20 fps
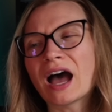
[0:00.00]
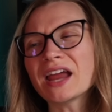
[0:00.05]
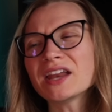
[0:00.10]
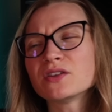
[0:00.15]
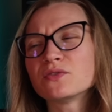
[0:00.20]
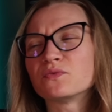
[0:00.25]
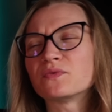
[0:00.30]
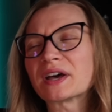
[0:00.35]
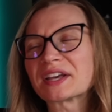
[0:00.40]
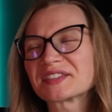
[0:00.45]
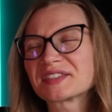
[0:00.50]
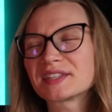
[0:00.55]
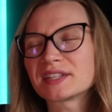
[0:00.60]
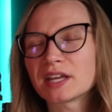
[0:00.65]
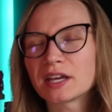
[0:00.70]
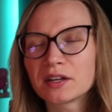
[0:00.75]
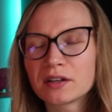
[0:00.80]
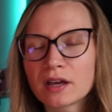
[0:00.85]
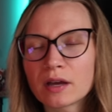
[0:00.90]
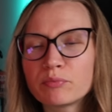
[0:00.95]
I'd invest
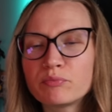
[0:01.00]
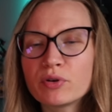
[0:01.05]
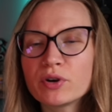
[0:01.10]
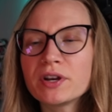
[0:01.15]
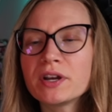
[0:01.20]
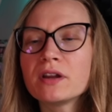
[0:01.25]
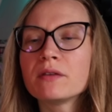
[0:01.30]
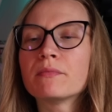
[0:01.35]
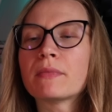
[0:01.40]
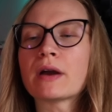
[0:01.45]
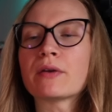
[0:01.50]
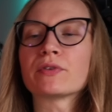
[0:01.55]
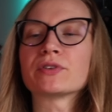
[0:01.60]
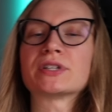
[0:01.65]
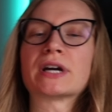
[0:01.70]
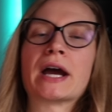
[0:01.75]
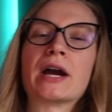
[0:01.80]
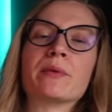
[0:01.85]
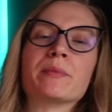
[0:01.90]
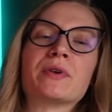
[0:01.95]
it. I put it in my
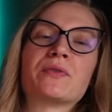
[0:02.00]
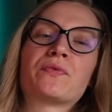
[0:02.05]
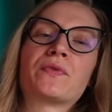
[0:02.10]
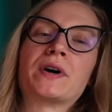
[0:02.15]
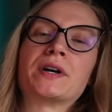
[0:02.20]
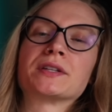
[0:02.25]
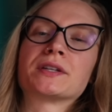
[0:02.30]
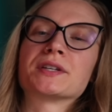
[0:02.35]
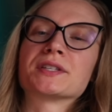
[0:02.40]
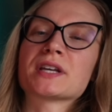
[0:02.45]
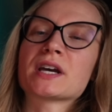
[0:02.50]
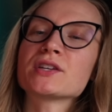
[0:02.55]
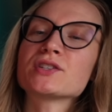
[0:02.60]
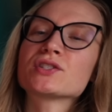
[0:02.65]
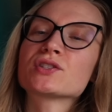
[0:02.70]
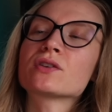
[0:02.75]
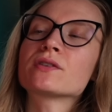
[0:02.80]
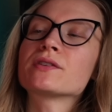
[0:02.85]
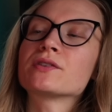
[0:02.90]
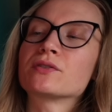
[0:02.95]
retirement fund because I
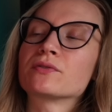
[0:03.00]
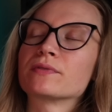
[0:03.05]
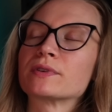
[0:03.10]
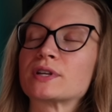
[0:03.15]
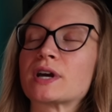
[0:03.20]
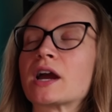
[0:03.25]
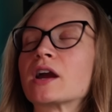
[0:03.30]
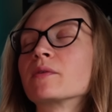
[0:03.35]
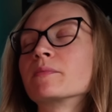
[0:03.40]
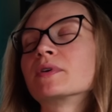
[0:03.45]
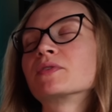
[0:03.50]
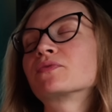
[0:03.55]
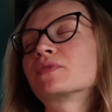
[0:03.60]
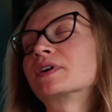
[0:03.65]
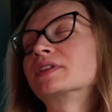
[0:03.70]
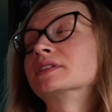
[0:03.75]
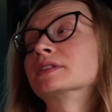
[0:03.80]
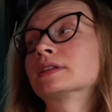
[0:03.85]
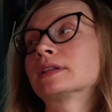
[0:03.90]
started a retirement fund